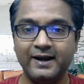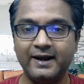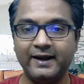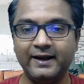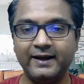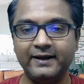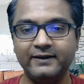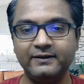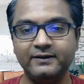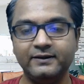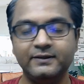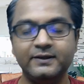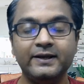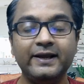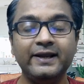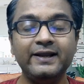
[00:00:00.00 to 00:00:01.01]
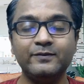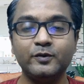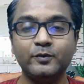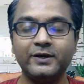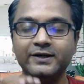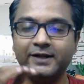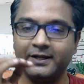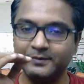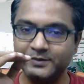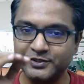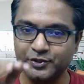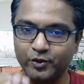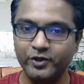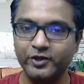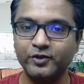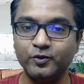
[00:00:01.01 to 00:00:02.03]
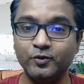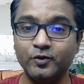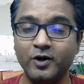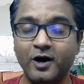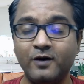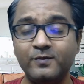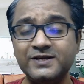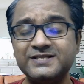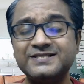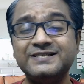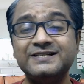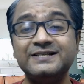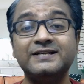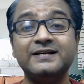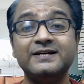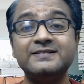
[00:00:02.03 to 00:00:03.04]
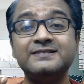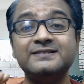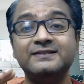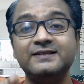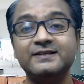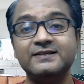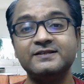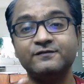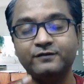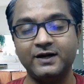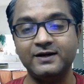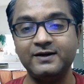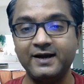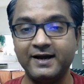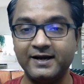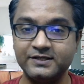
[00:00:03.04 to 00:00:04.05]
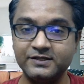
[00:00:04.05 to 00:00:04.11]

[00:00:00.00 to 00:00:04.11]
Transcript: And in a moment, I'll be showing you how much returns this fund